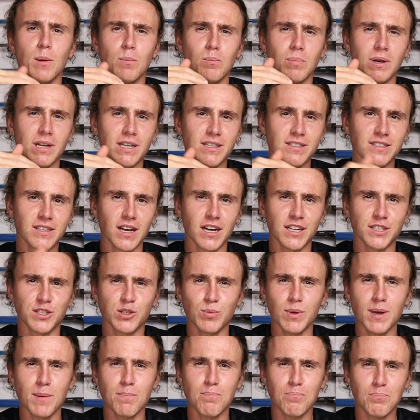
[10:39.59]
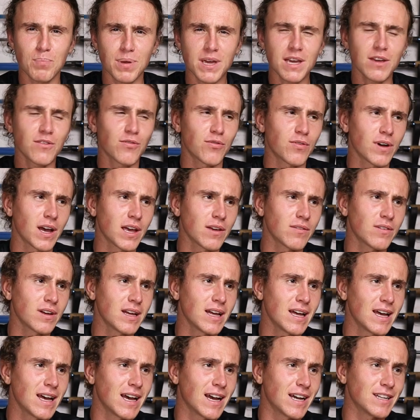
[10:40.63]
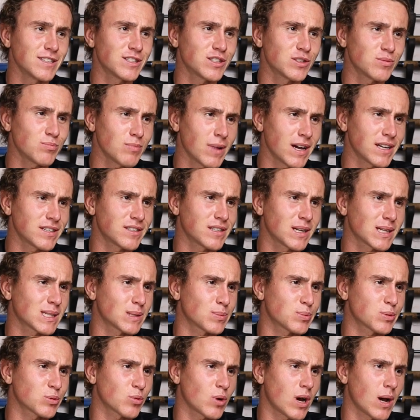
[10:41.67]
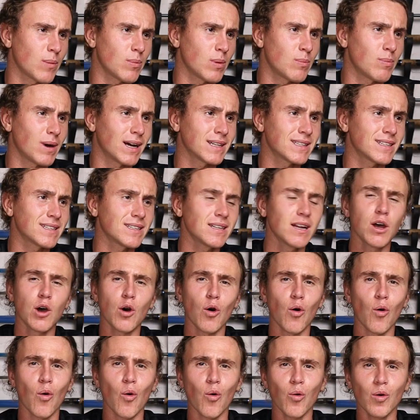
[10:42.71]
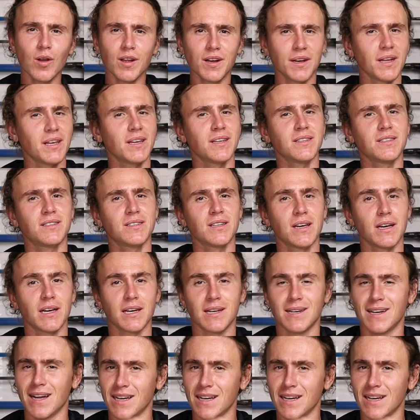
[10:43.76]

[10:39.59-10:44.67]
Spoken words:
Please guys, do me a big favor and smash that subscriber button. All it is, it